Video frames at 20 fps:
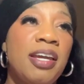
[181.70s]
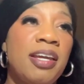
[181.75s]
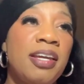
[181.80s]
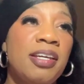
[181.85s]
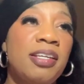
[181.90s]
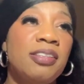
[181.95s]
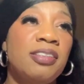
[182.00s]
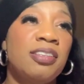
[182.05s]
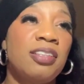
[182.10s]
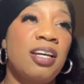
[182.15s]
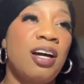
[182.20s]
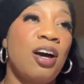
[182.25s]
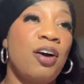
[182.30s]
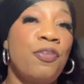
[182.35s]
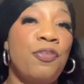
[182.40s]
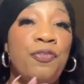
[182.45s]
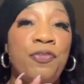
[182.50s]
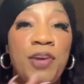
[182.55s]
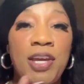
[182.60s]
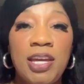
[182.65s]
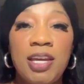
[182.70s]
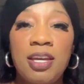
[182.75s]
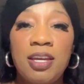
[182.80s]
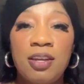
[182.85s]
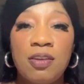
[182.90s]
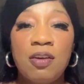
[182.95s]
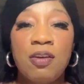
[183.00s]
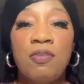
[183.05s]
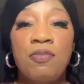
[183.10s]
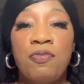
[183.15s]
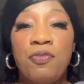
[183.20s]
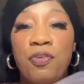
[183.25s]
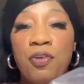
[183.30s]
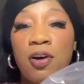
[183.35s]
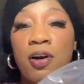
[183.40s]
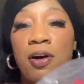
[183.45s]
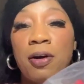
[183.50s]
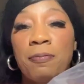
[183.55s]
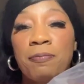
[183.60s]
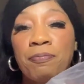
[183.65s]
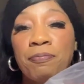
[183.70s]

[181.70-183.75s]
is a fiend for